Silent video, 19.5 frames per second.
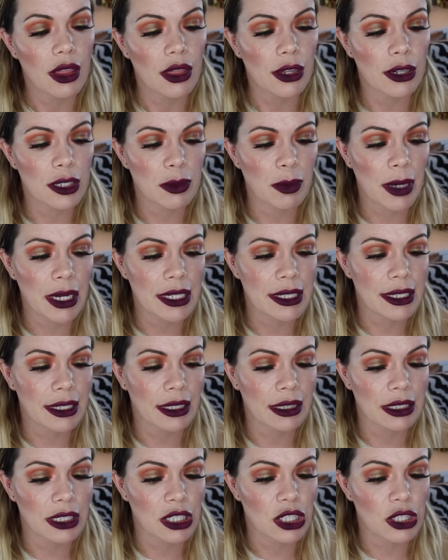There's
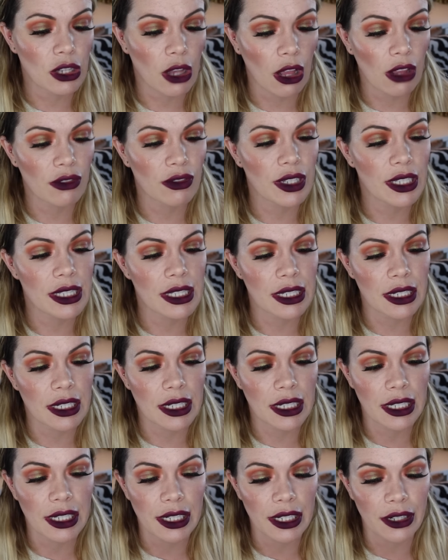basically solvents
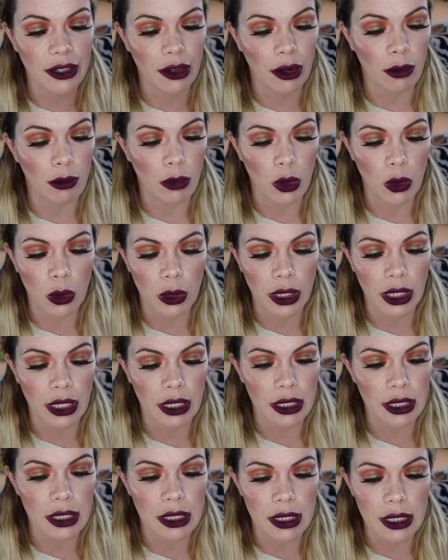in here,
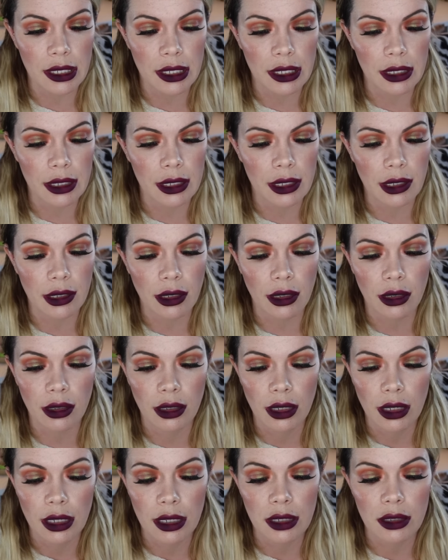emollients,
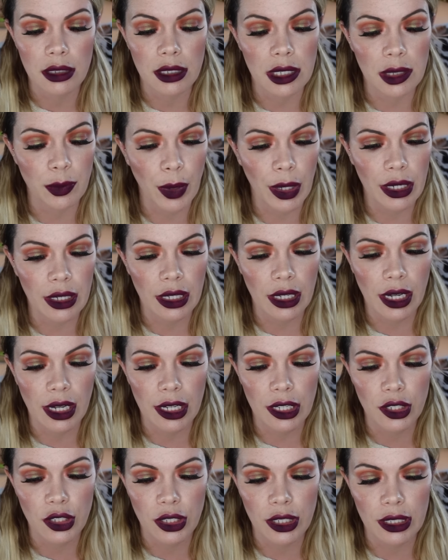suspending
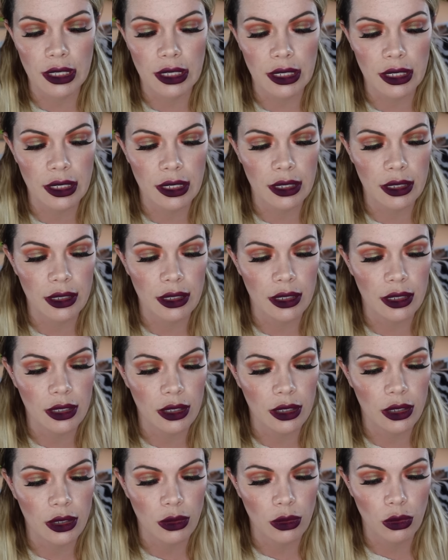
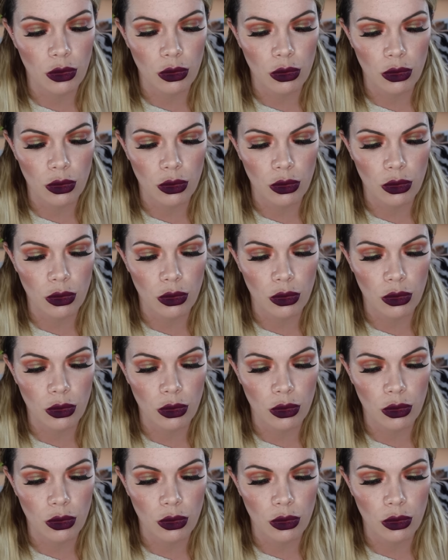agents,